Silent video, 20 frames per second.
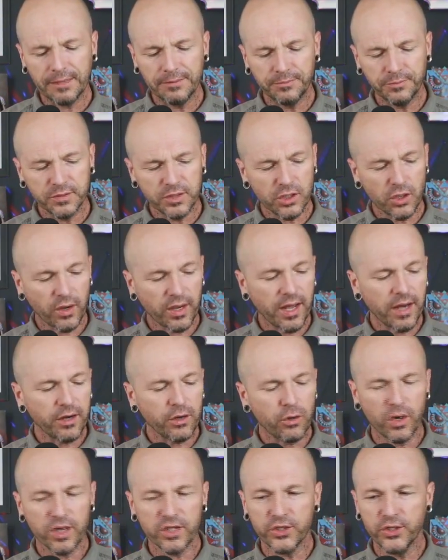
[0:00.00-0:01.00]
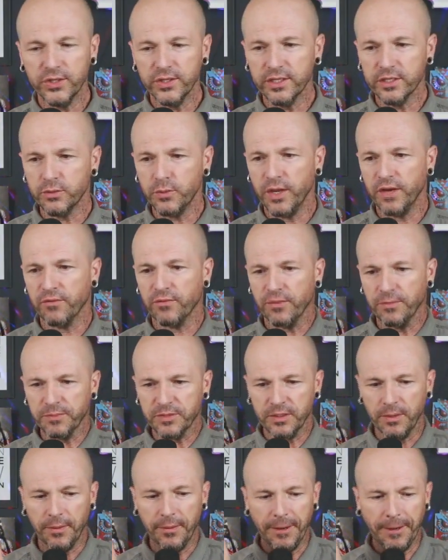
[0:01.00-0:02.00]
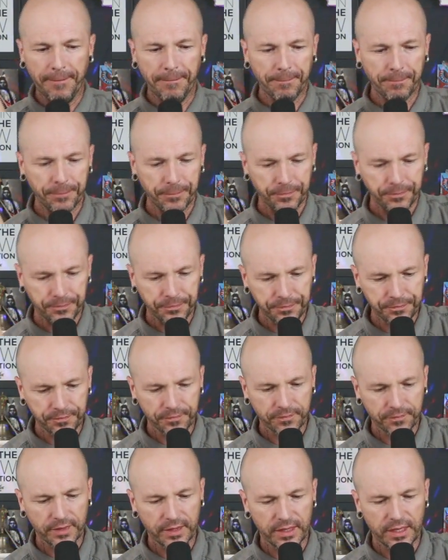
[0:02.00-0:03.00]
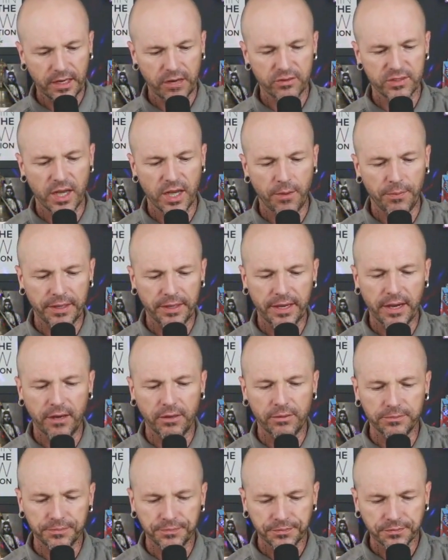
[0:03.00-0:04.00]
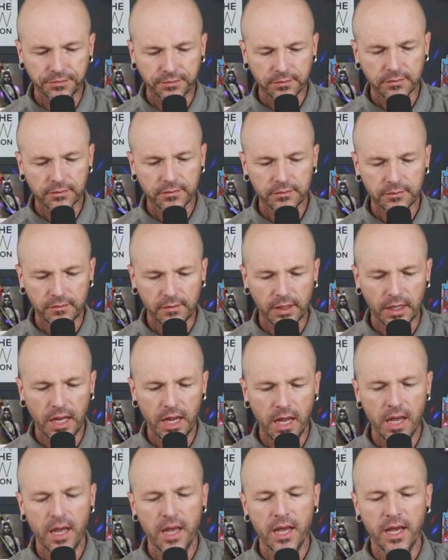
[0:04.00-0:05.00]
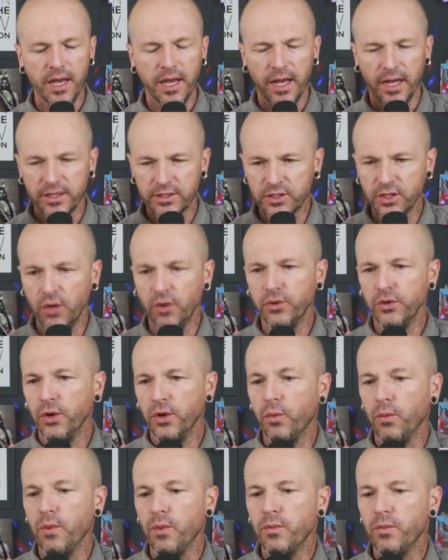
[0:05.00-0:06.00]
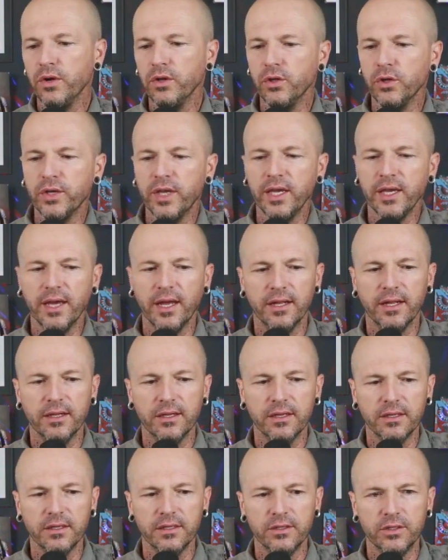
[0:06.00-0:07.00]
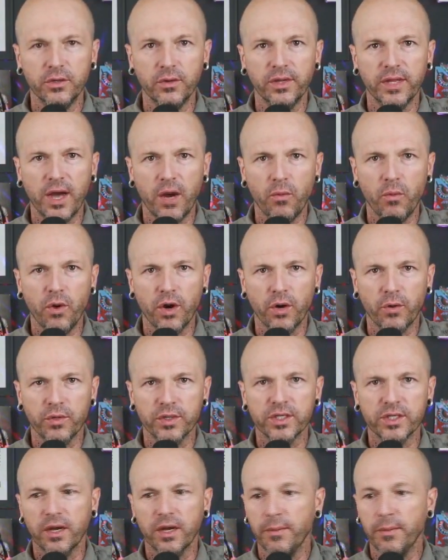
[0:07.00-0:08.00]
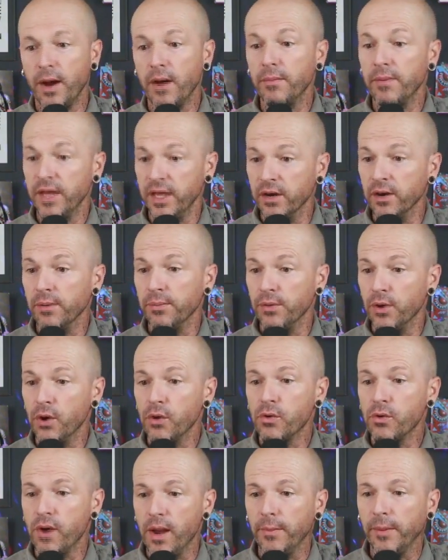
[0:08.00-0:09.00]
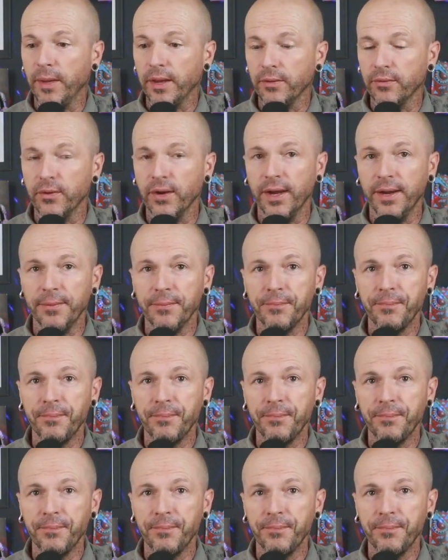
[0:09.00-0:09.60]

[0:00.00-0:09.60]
So I got a question this week from somebody that I was helping out. And so, when we're looking at doing that work, we're talking about inner programming, right?